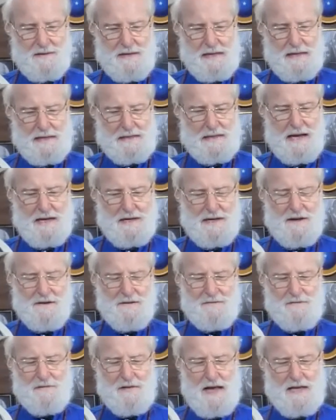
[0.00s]
In lightning
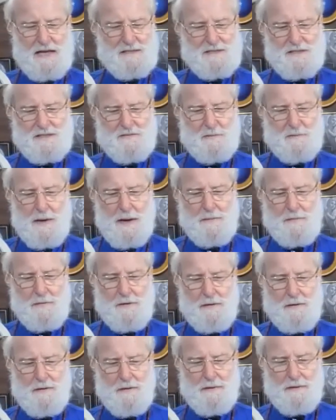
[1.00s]
flashes of my
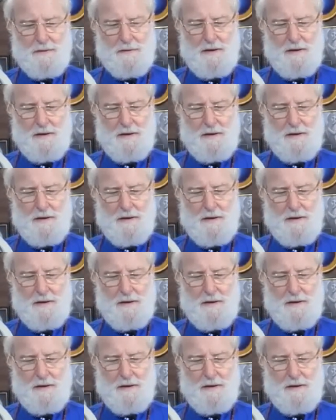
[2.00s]
mirth,